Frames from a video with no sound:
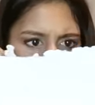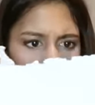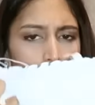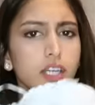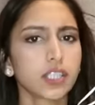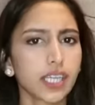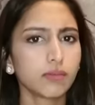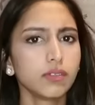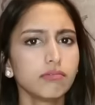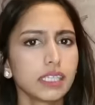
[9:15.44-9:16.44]
So I
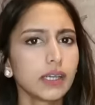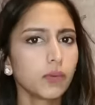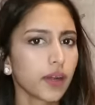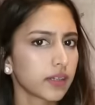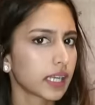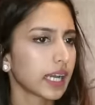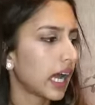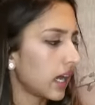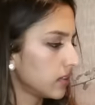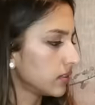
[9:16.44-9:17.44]
wouldn't really wear it like
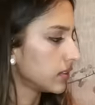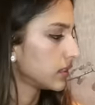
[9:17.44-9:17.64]
out.